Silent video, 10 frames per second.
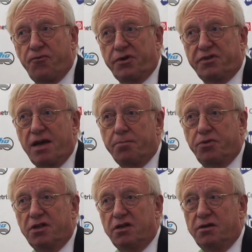for
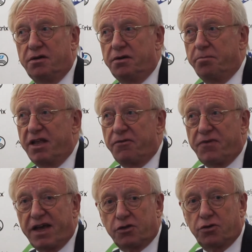example, a
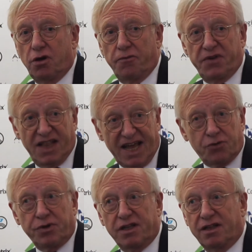manufacturer of
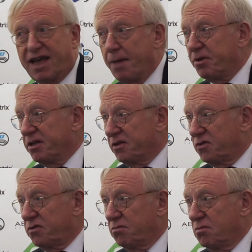electrical
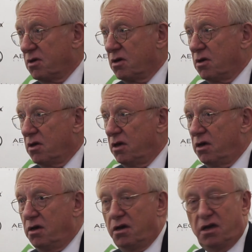cabinets,
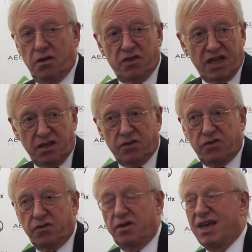that
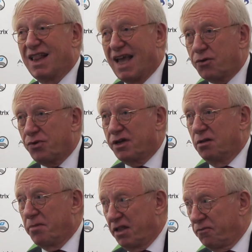is
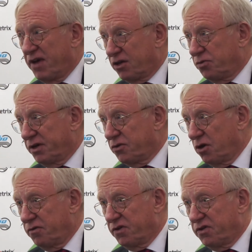electrical manufacturing
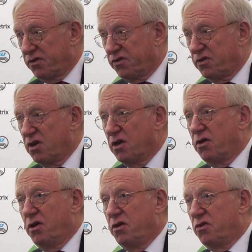services,
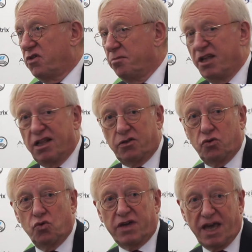similar
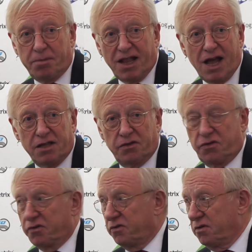to cable
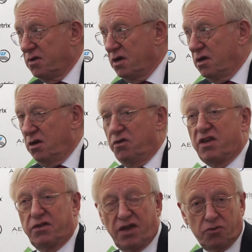harnesses,
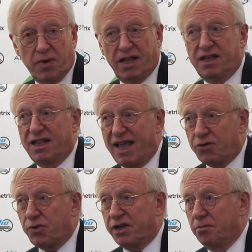that's as well
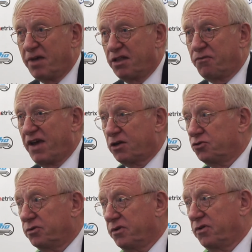electrical
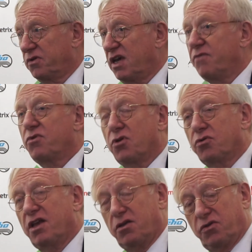manufacturers. Even
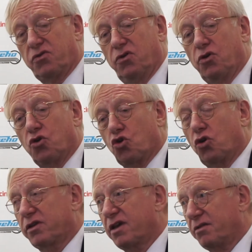so, that is
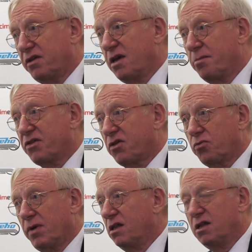shortcut EMS
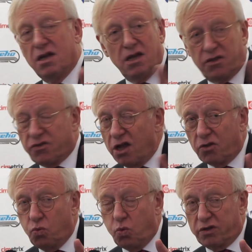as well. It's
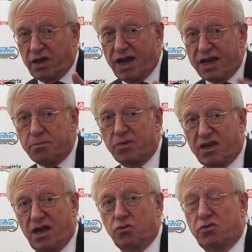not what I'm
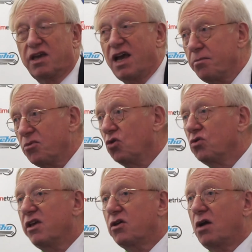counting. I'm
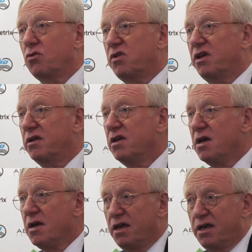only counting
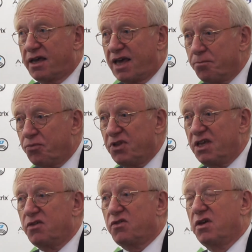
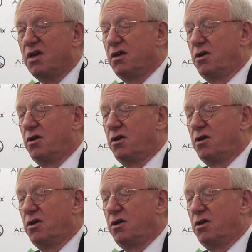companies